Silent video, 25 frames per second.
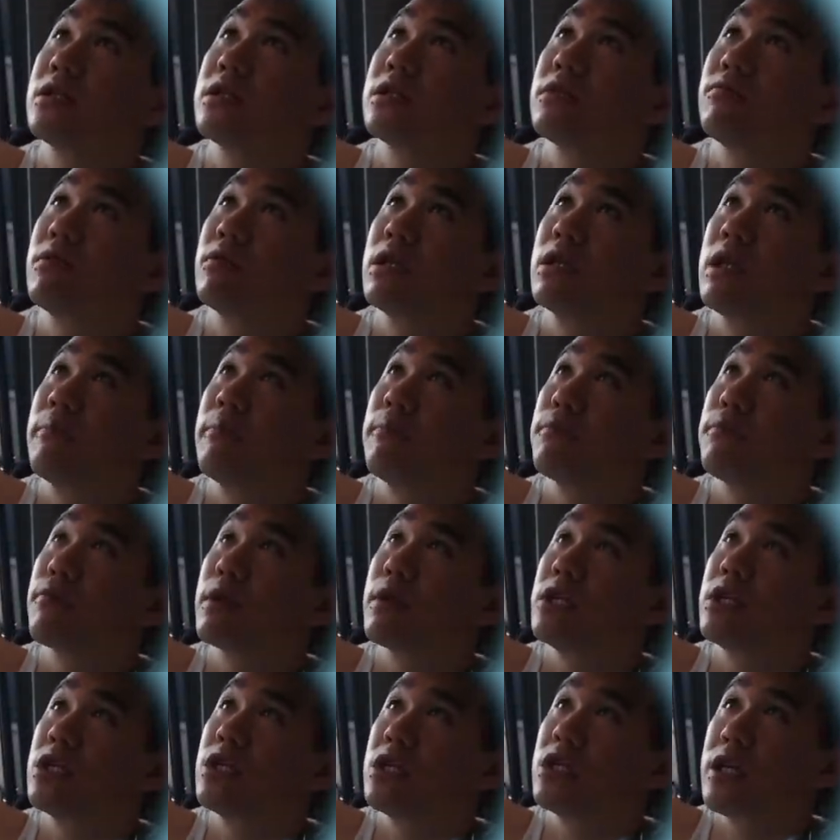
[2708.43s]
Really
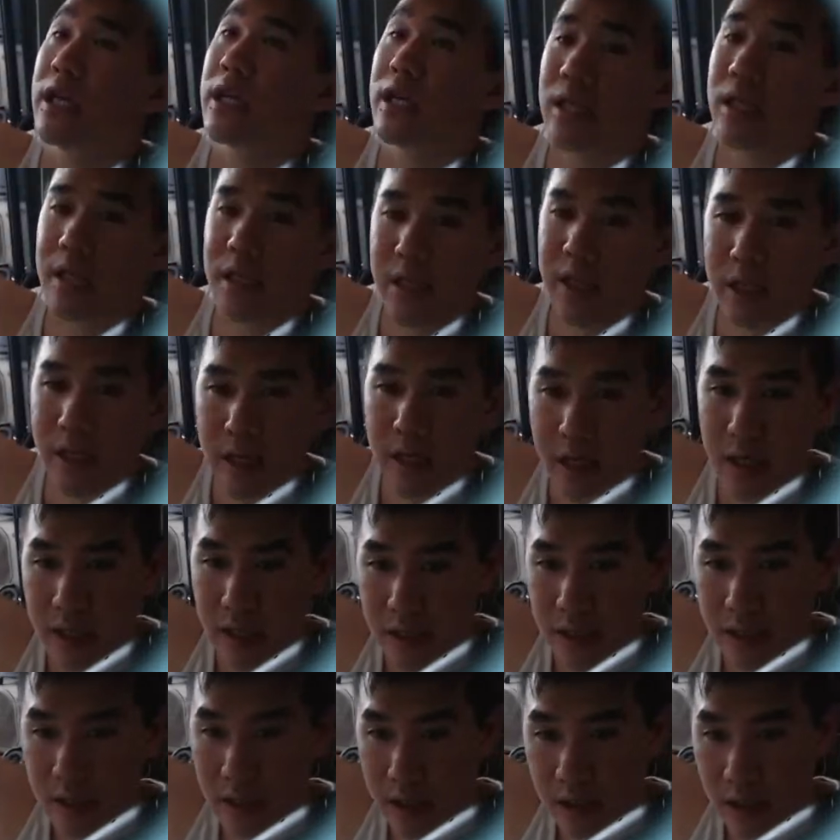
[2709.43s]
appreciate
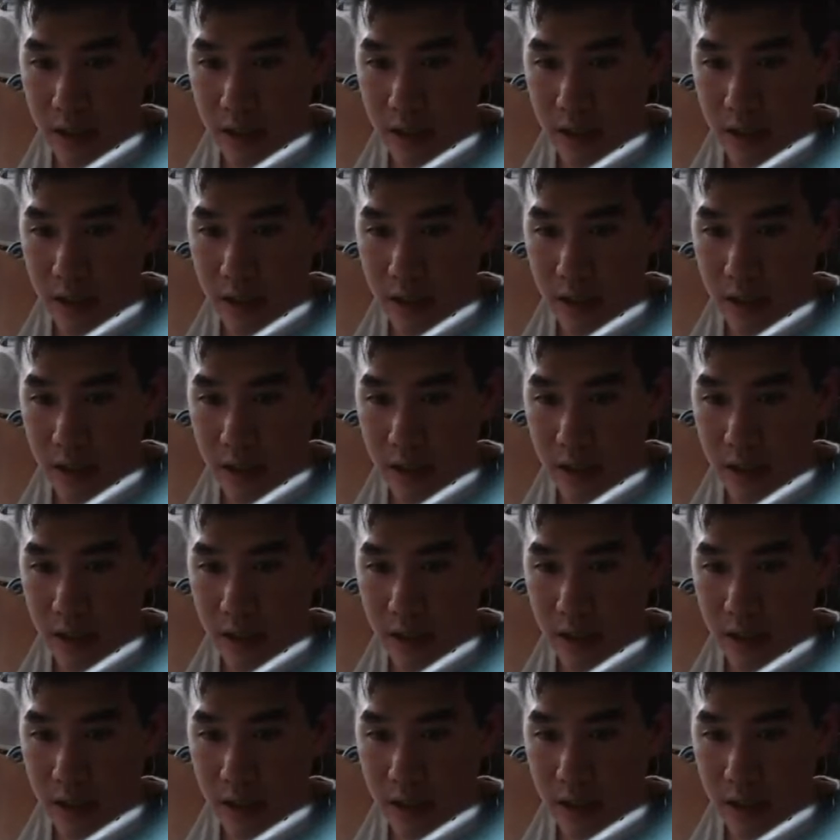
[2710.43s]
that.